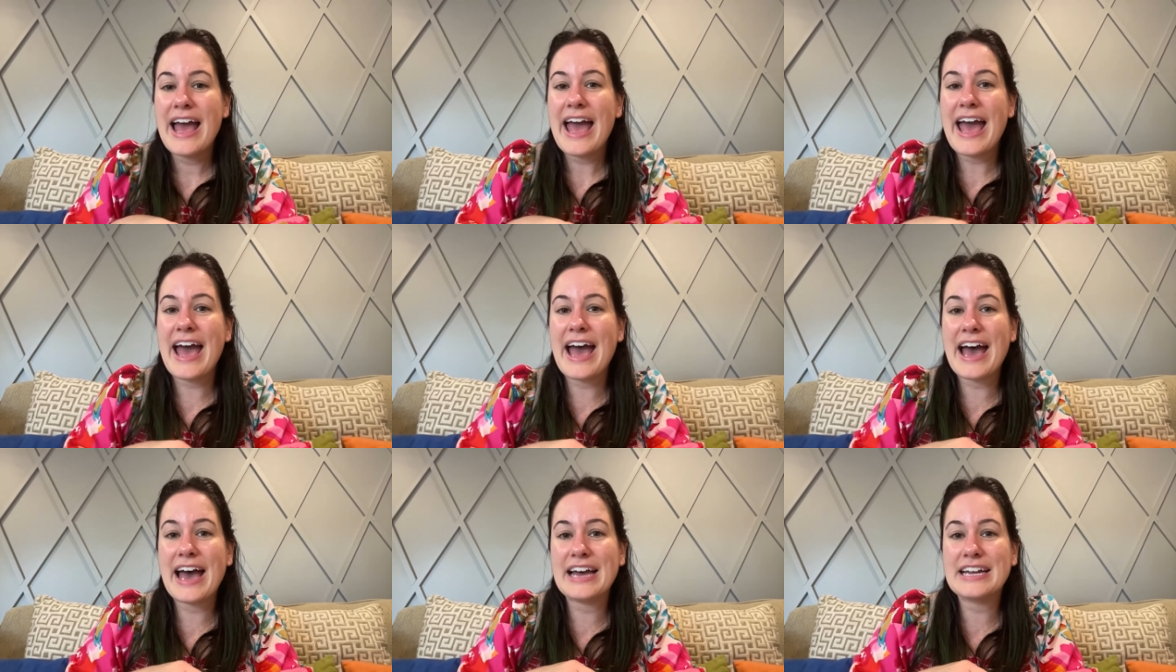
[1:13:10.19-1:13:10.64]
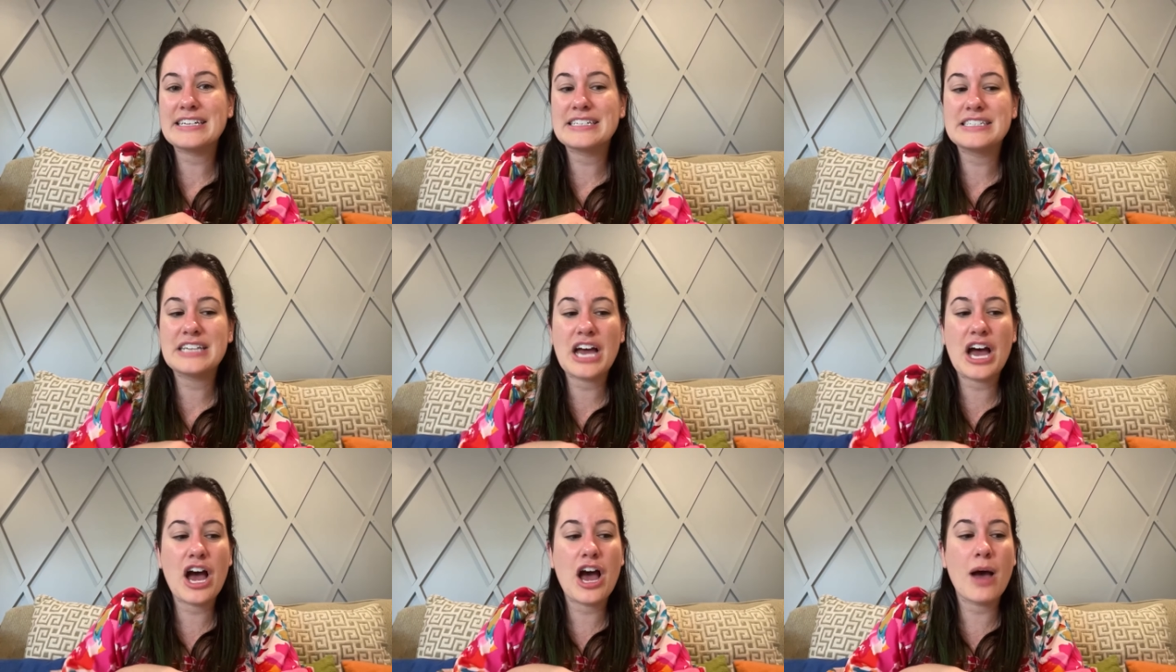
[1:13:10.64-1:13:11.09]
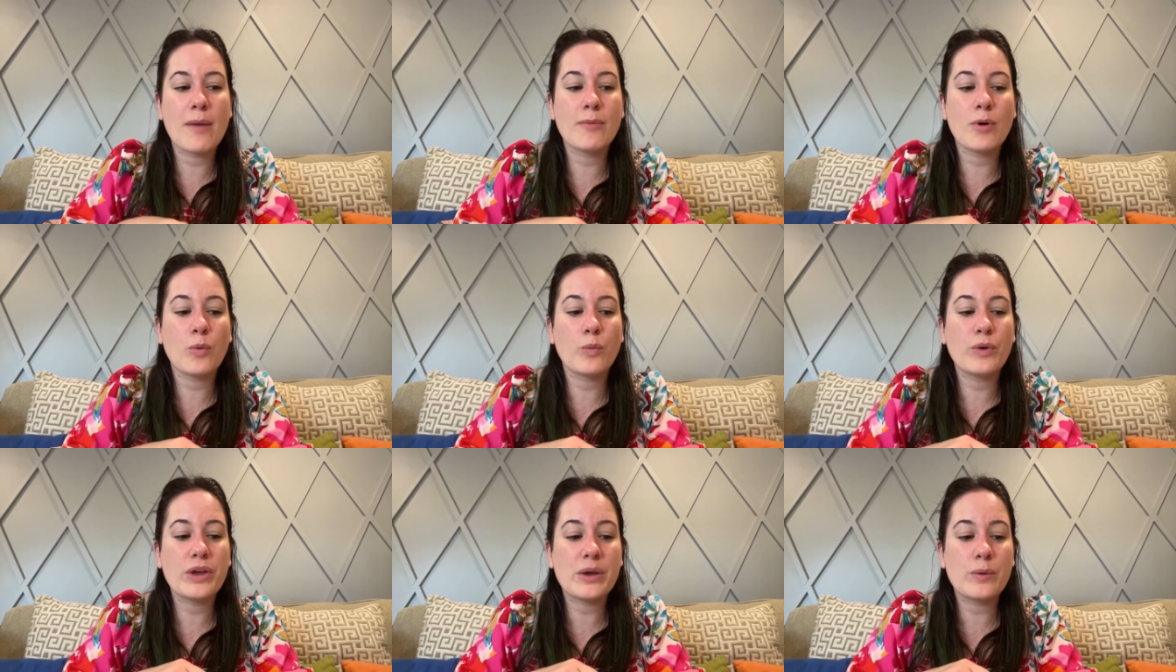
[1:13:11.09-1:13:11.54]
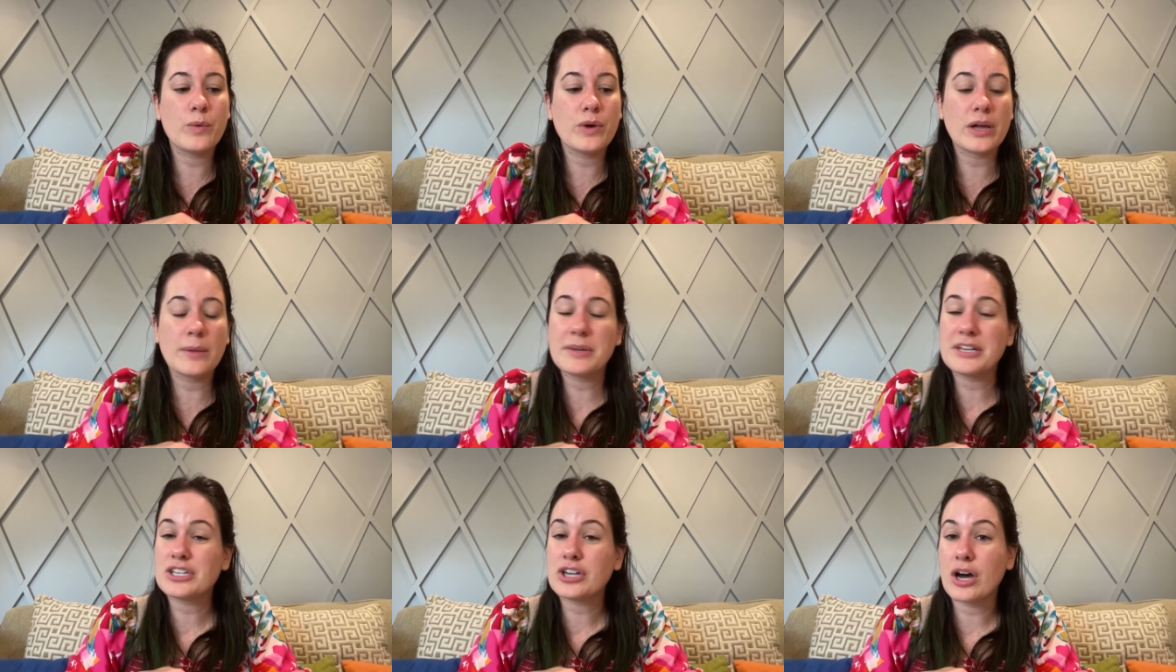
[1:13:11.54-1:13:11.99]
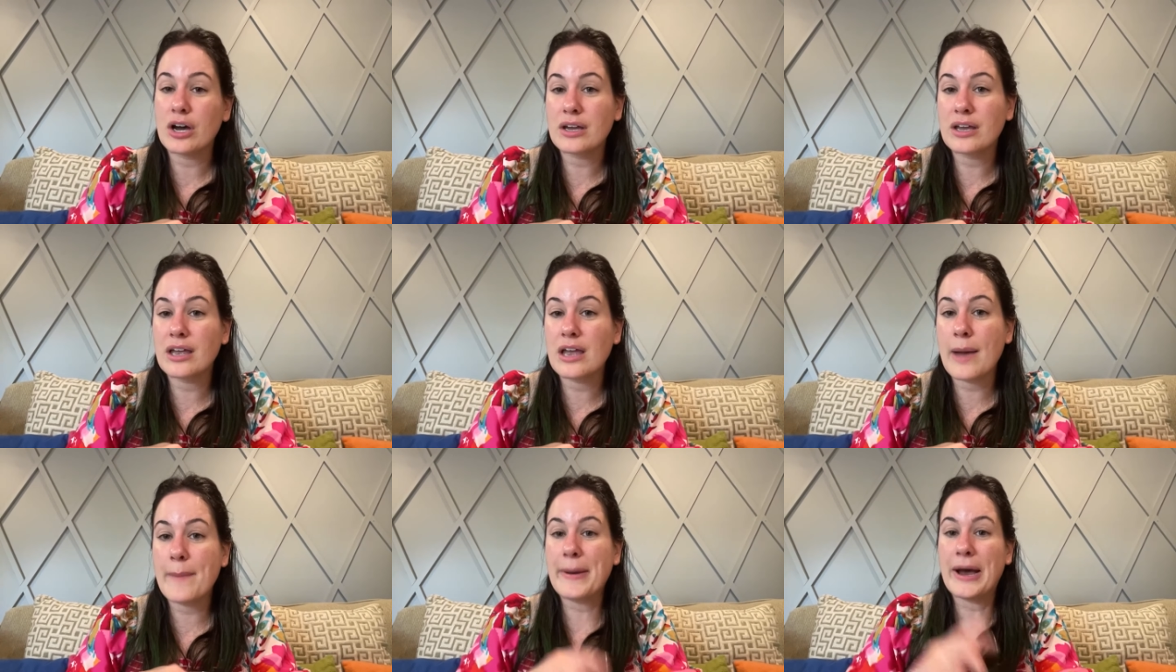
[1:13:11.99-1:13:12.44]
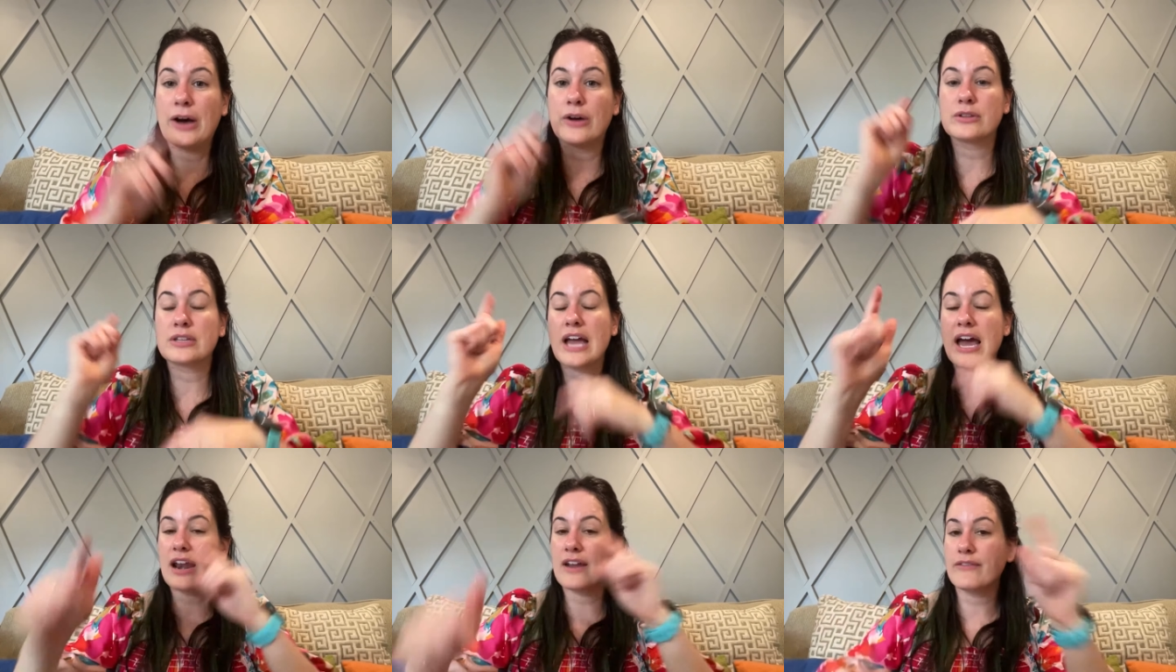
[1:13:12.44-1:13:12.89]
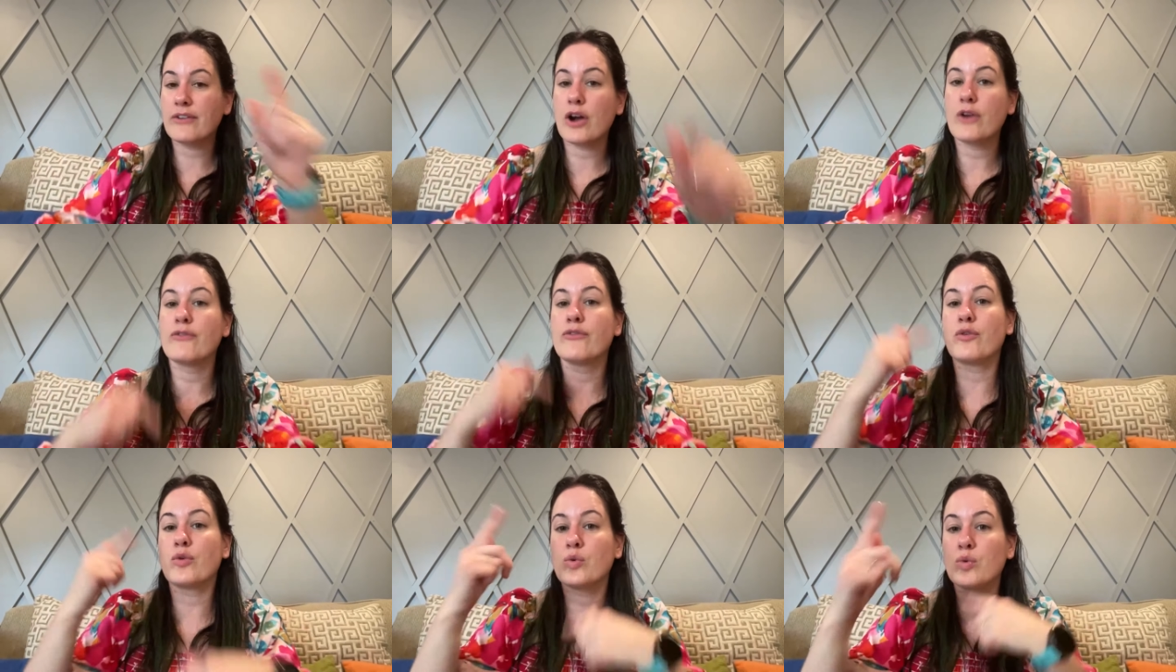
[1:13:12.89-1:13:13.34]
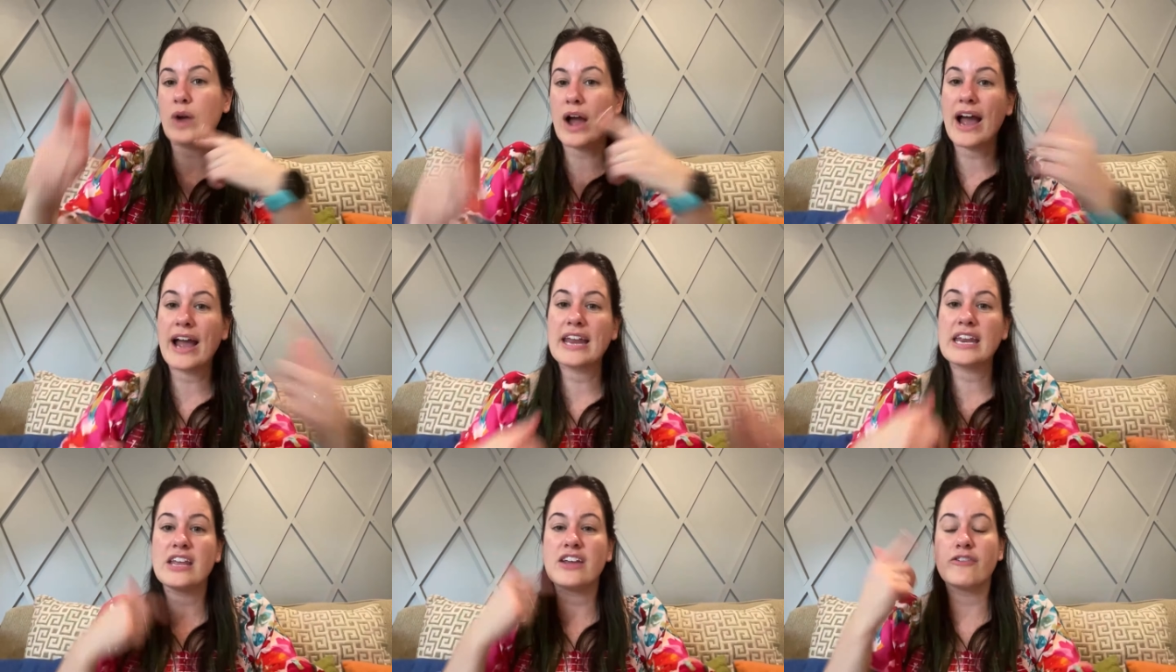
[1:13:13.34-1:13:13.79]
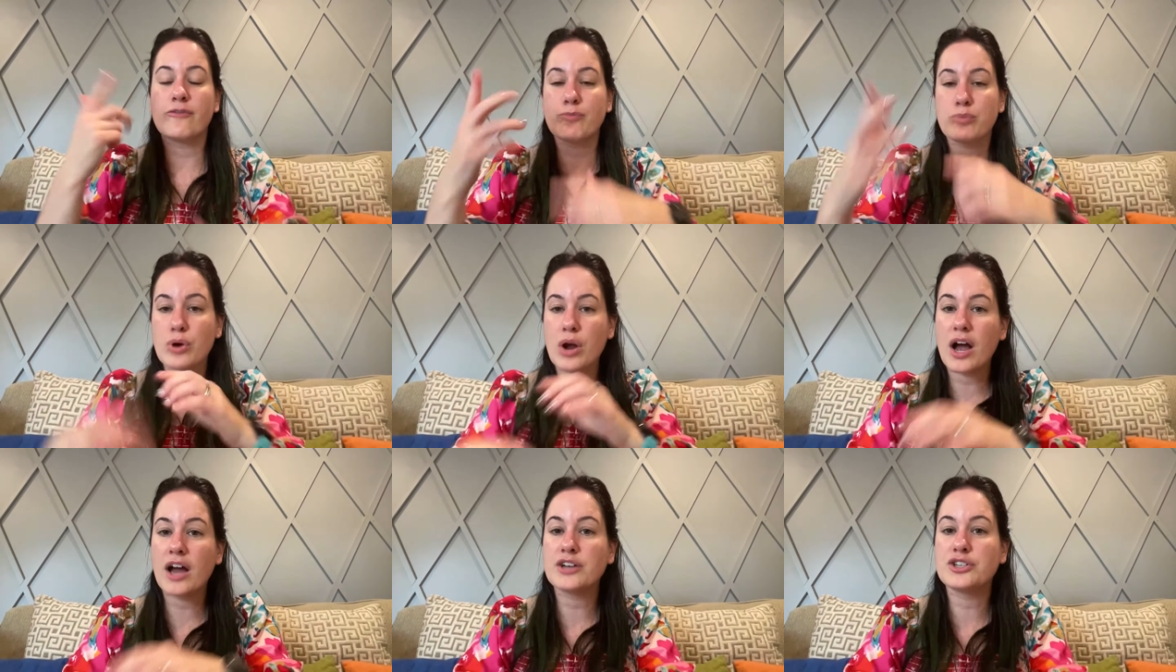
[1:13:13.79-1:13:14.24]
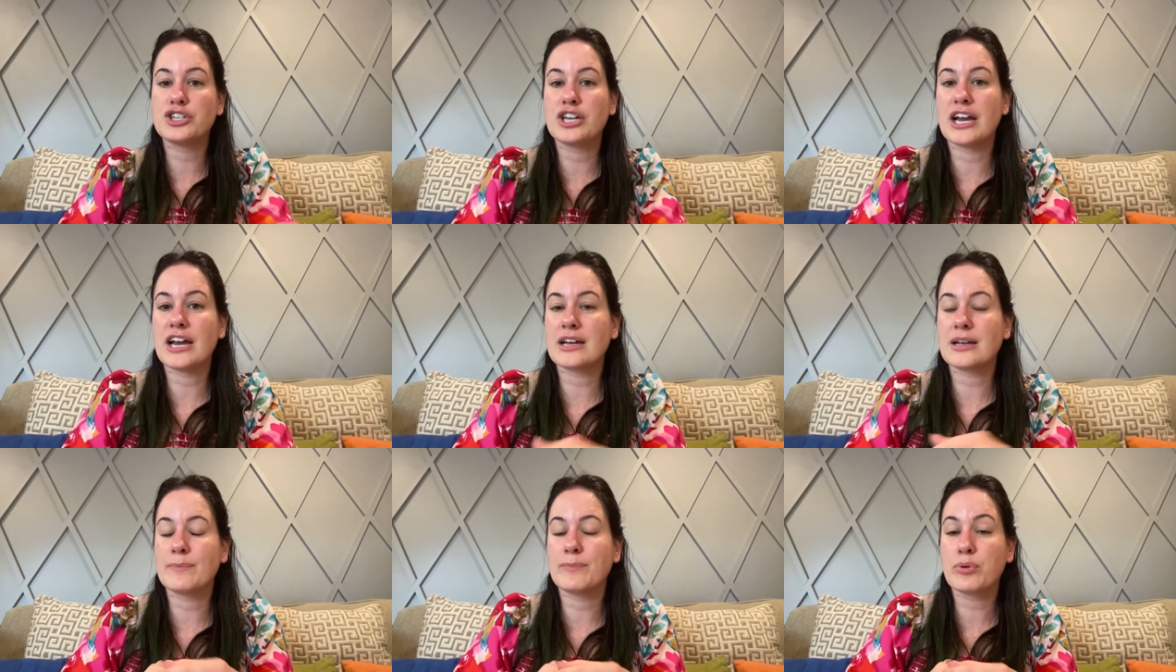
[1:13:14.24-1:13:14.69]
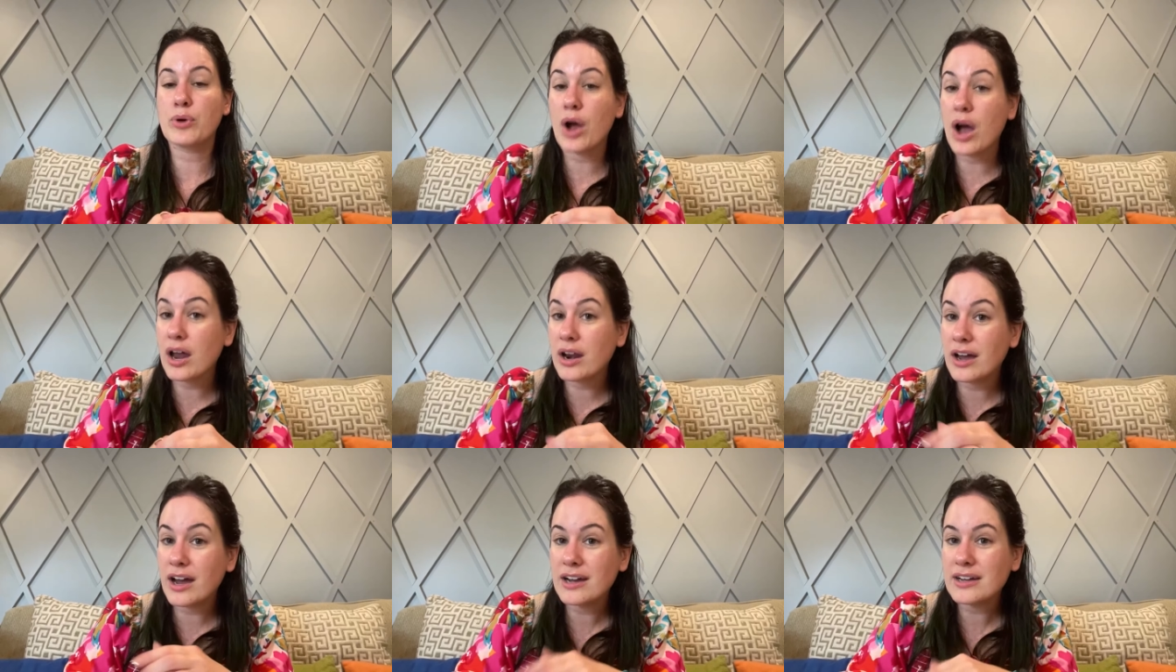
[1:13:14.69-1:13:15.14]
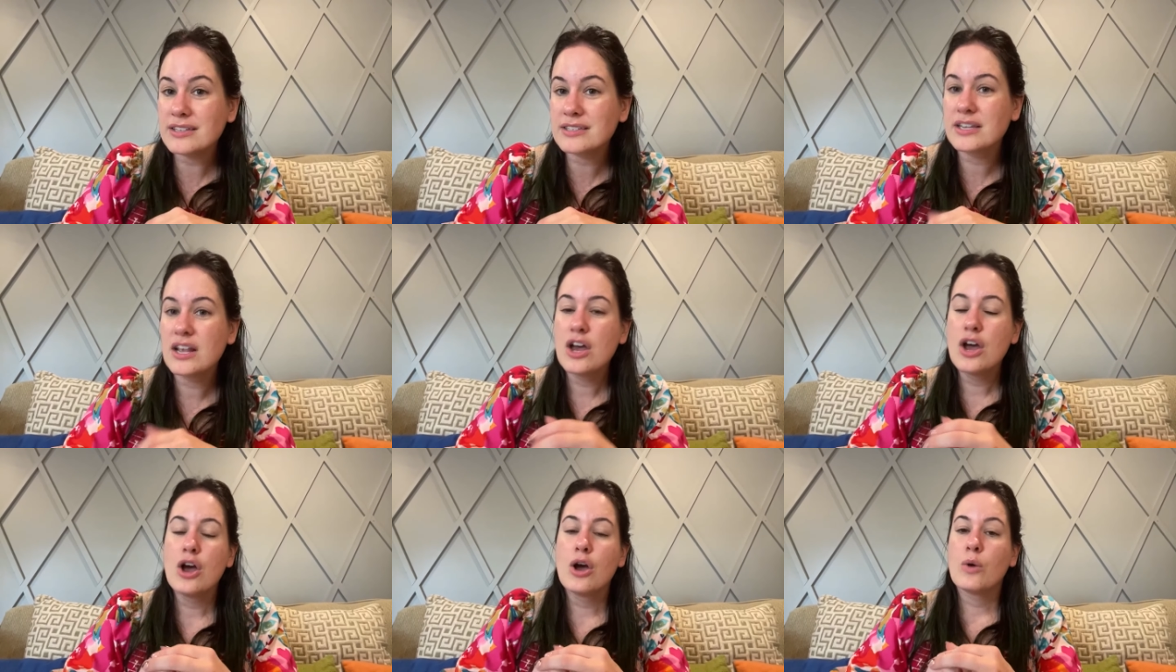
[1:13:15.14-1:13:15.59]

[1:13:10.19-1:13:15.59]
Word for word: And um, we will be talking about kind of a variety of project products.